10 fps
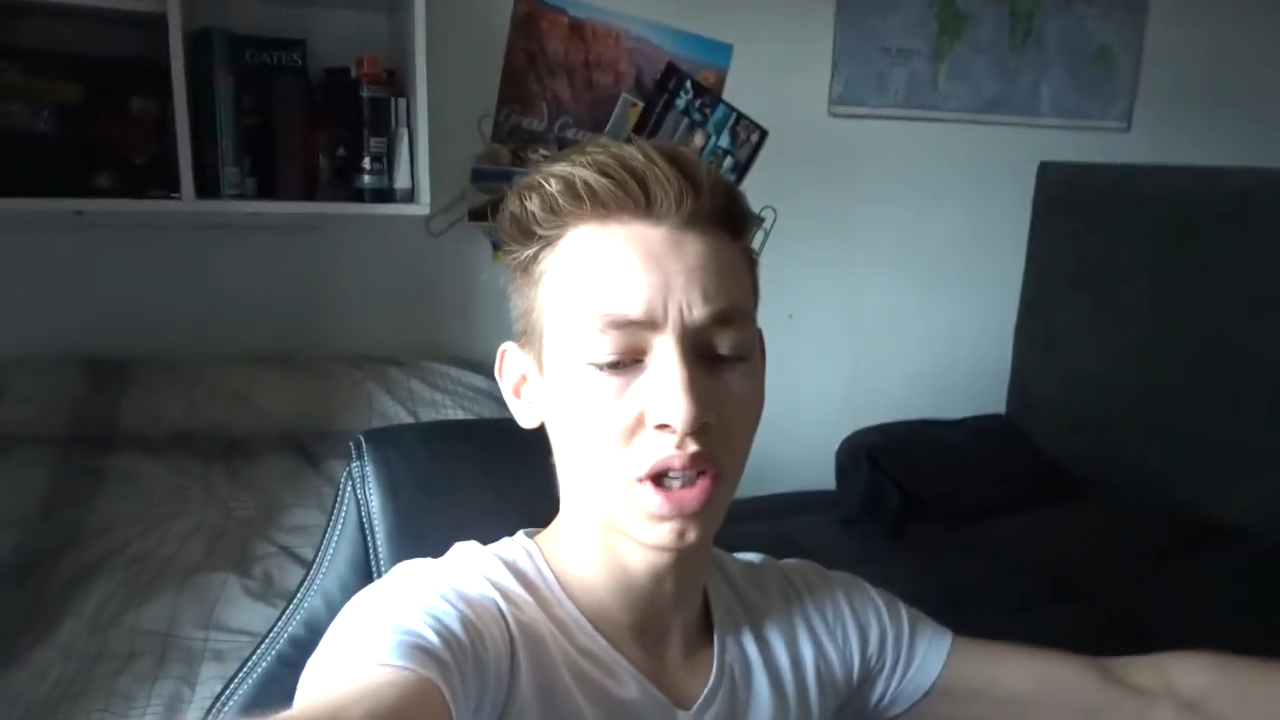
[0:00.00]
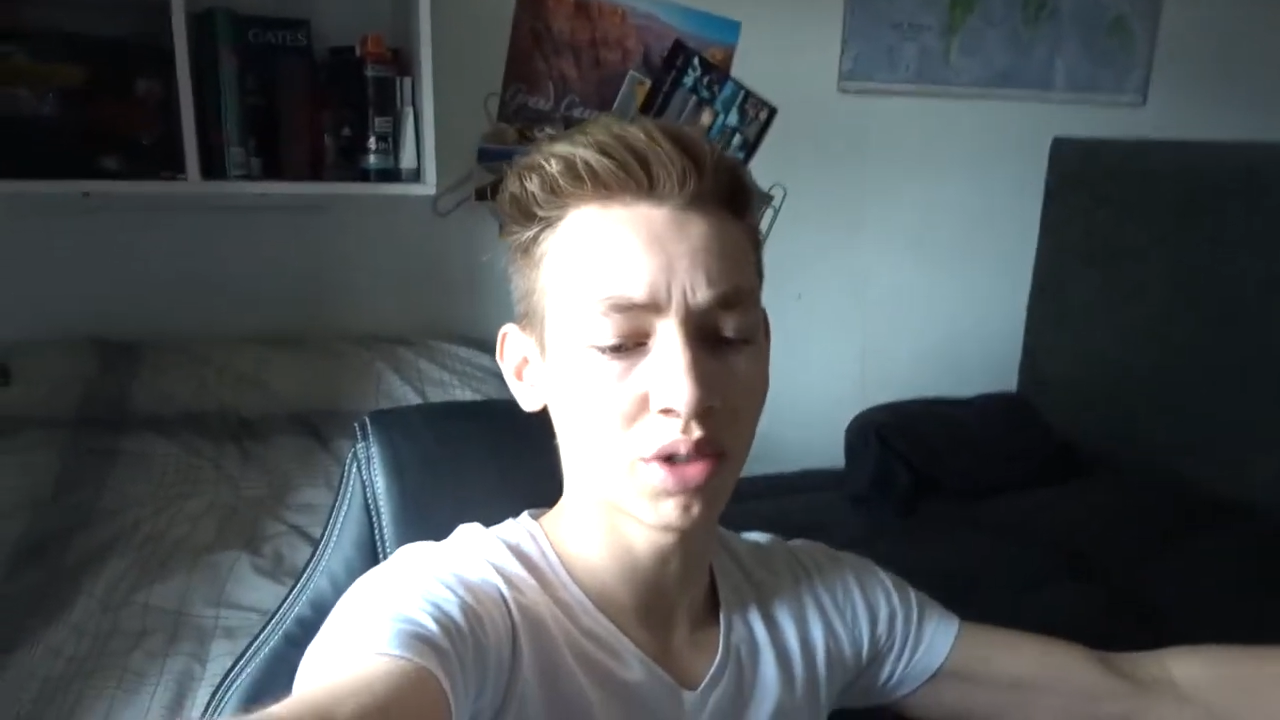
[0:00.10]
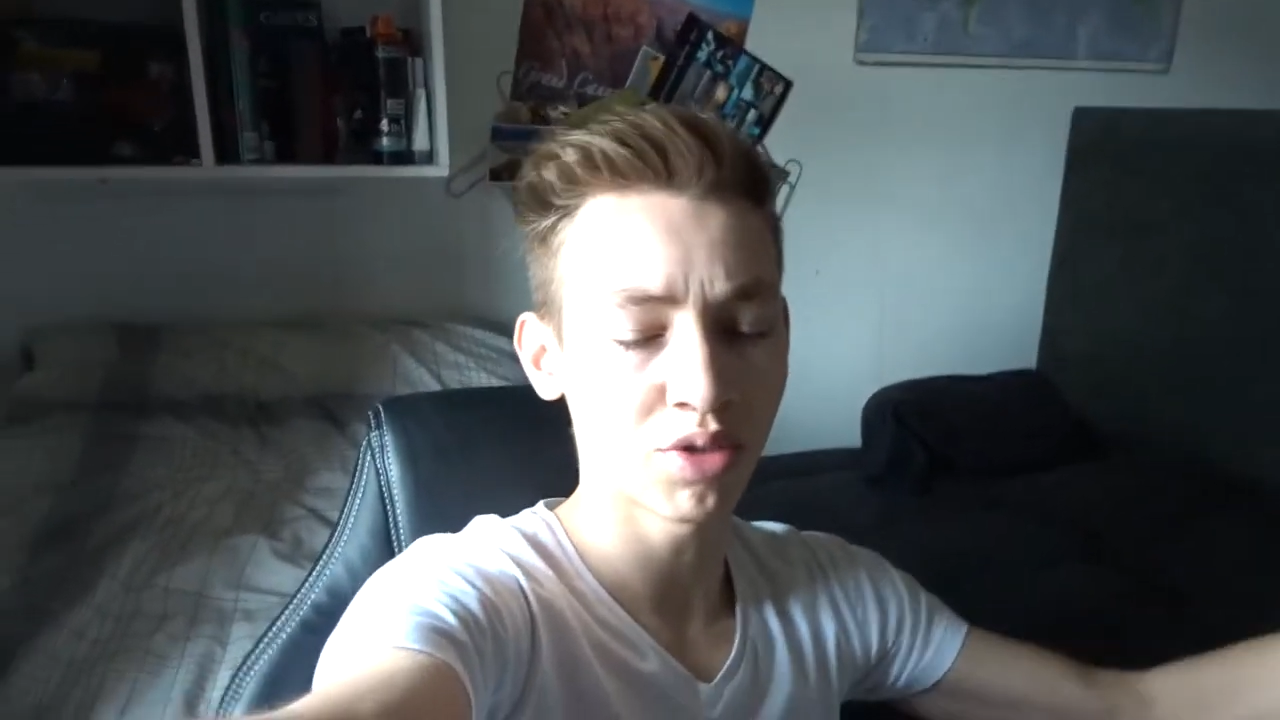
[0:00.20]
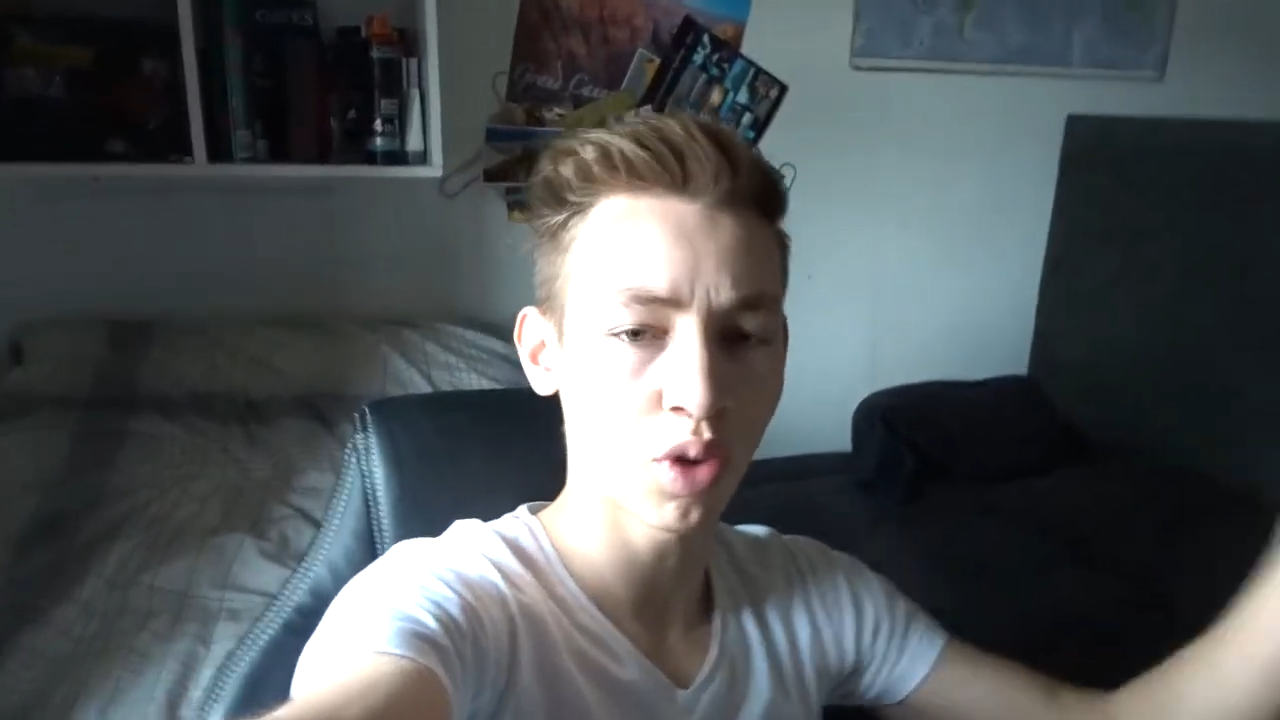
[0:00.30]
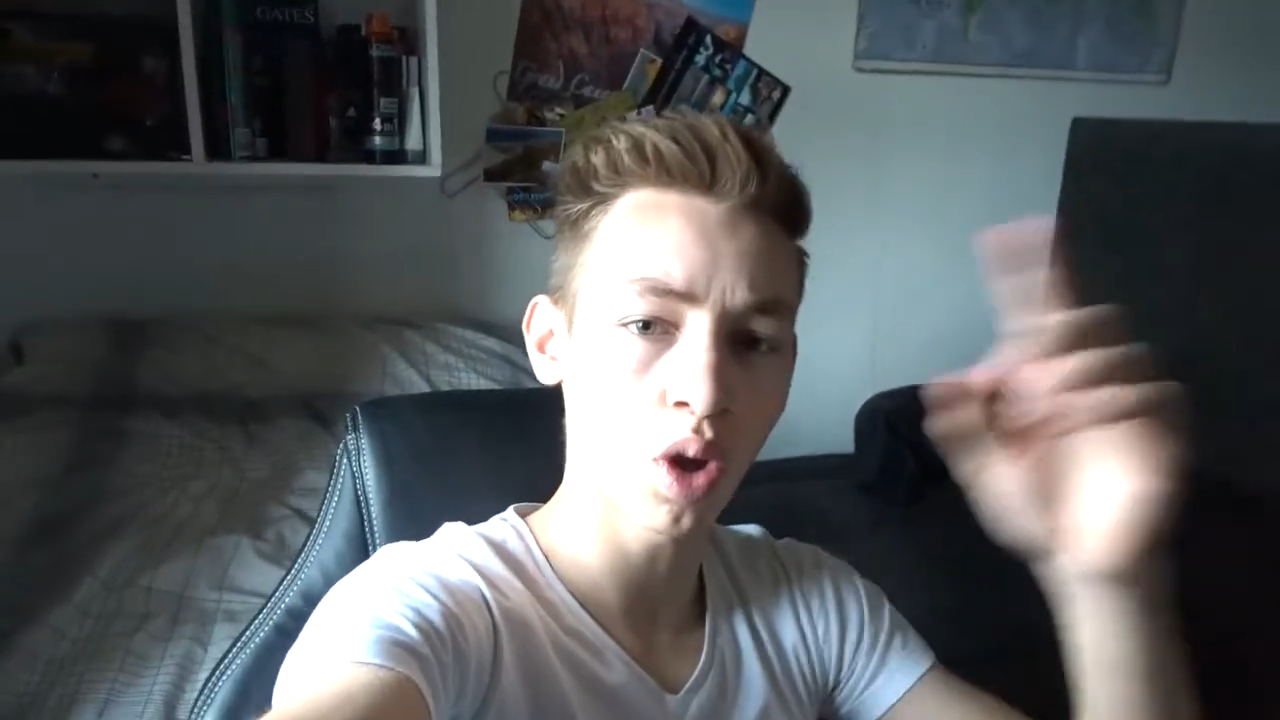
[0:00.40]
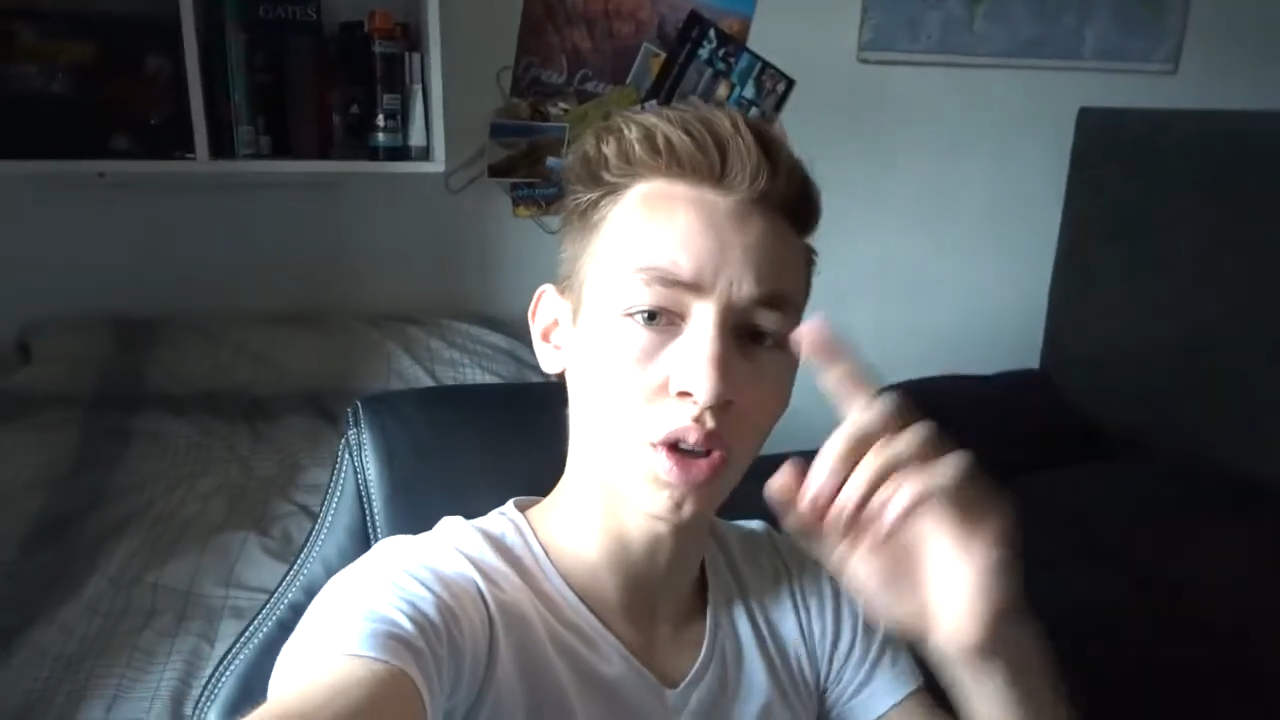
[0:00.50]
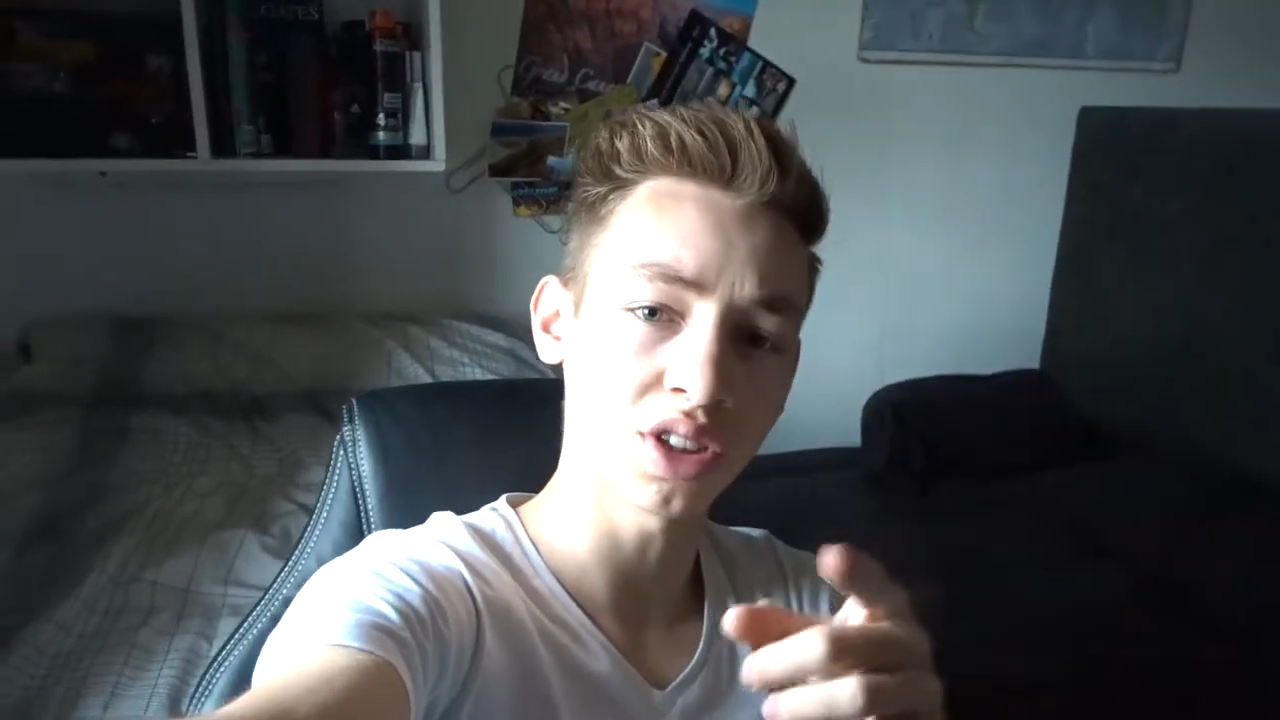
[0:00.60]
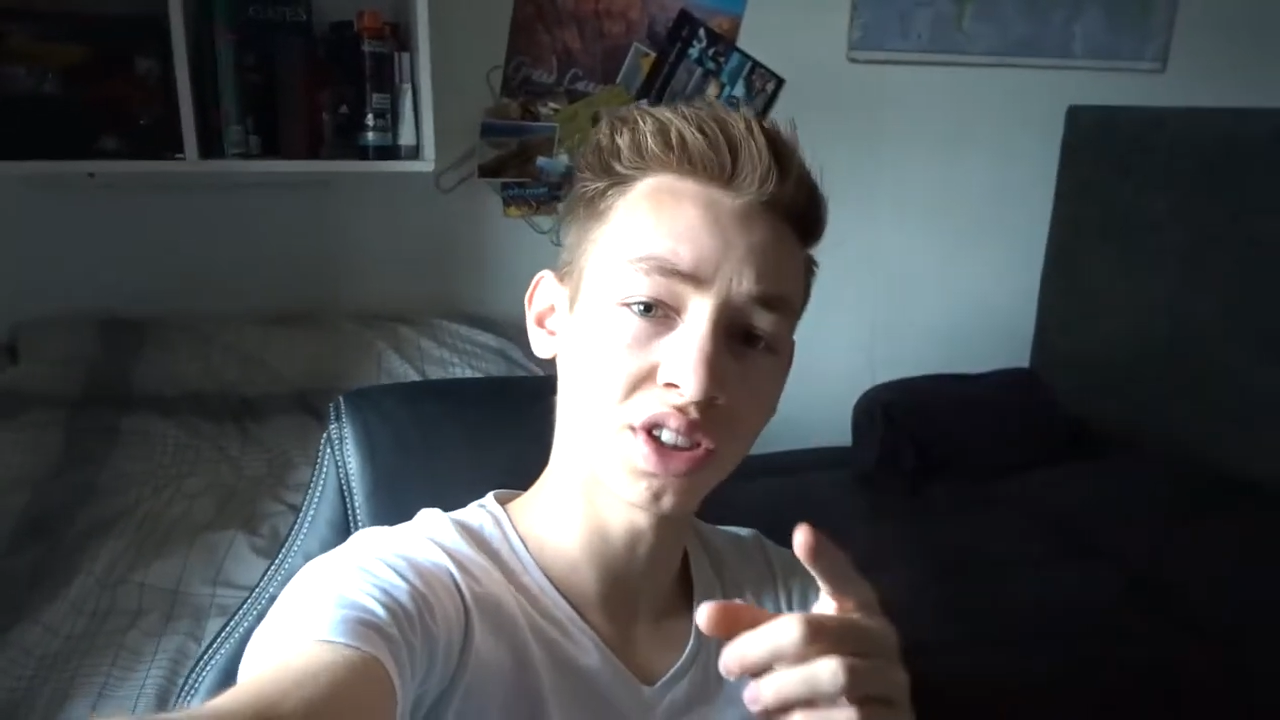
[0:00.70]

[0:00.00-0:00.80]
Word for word: another vlog.